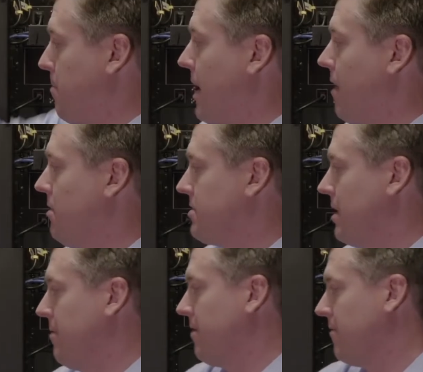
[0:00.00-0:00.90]
power is
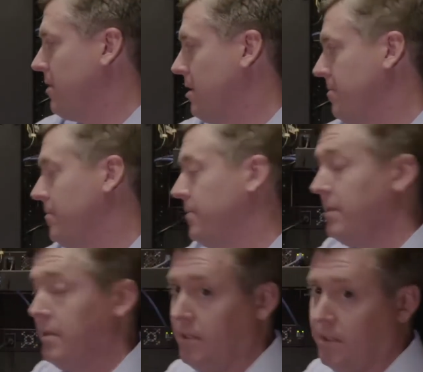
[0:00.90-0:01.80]
coming from
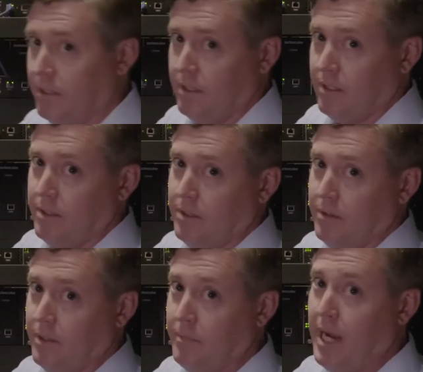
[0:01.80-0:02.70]

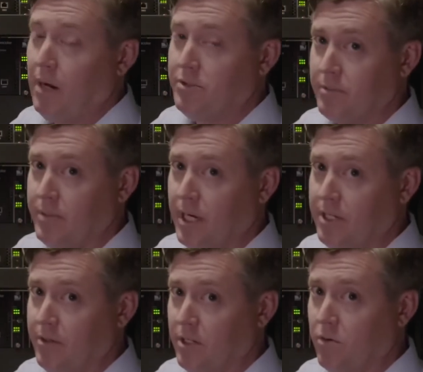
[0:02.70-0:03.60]
the power supply
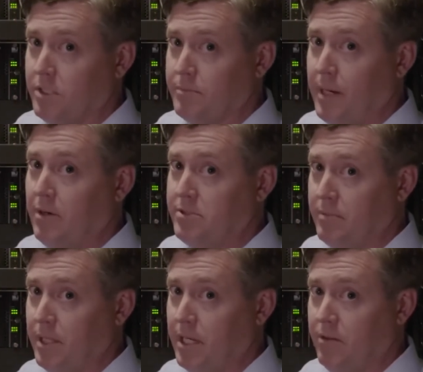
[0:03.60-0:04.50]
unit, Corning's power
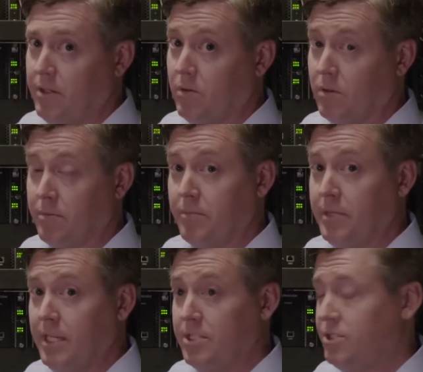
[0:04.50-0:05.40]
supply unit, or the
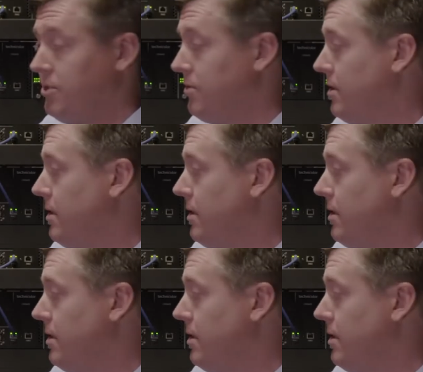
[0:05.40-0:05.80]
PSU.